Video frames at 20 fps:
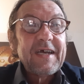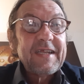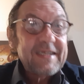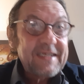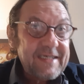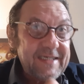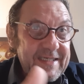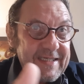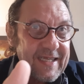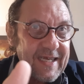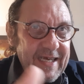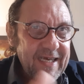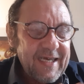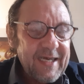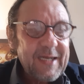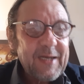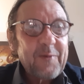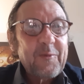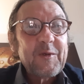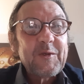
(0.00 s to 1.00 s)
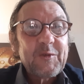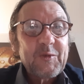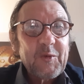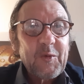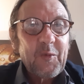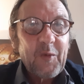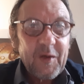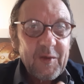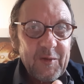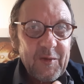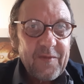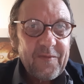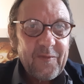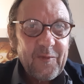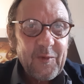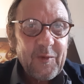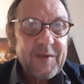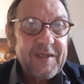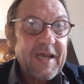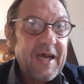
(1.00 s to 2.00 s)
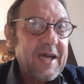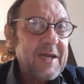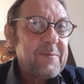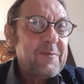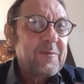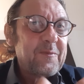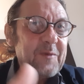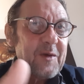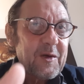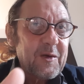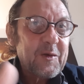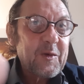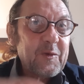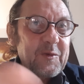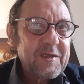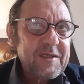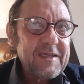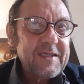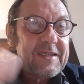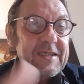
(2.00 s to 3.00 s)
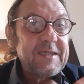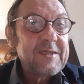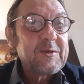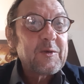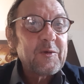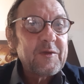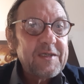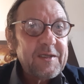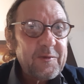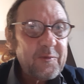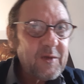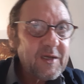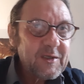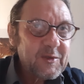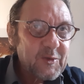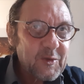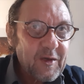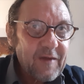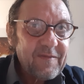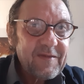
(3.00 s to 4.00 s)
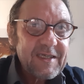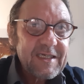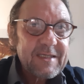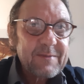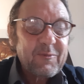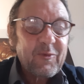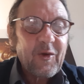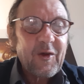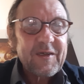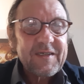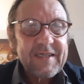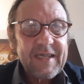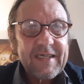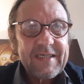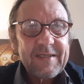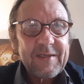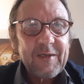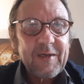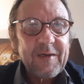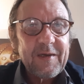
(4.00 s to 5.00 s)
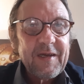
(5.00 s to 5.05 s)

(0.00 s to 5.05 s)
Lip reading: this day, and I wish you a wonderful time in this continuation of this process.